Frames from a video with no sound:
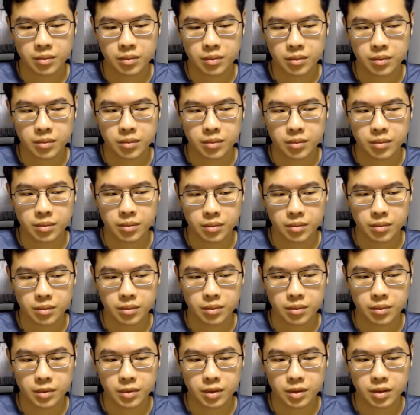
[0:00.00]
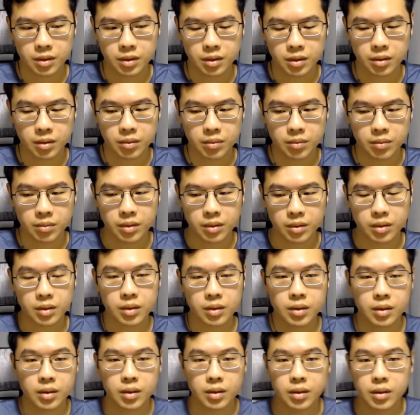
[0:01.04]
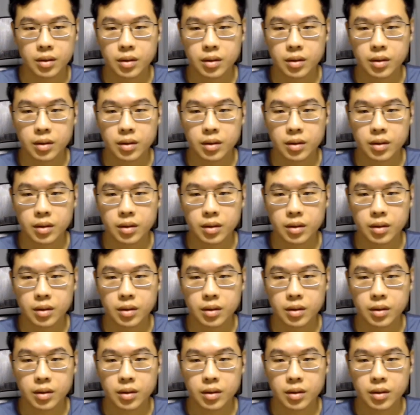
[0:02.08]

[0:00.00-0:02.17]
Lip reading: (no one is talking)